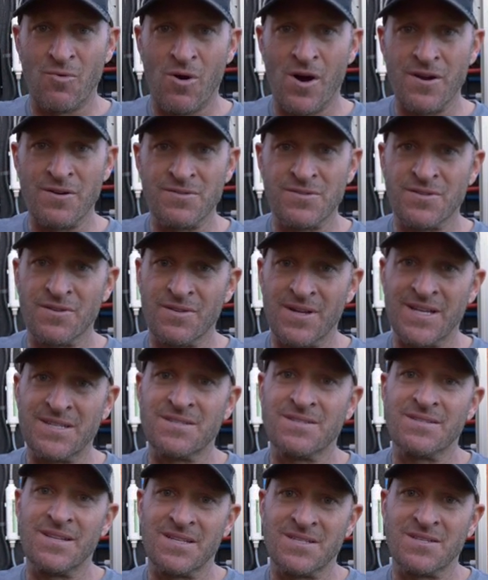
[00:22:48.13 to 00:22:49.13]
water. So
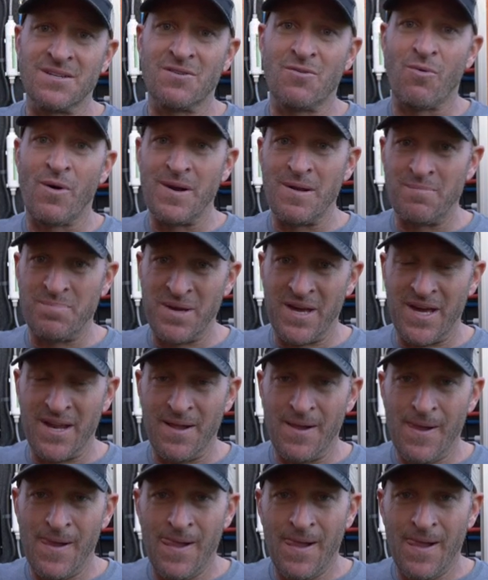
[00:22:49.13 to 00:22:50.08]
that's quite a bit.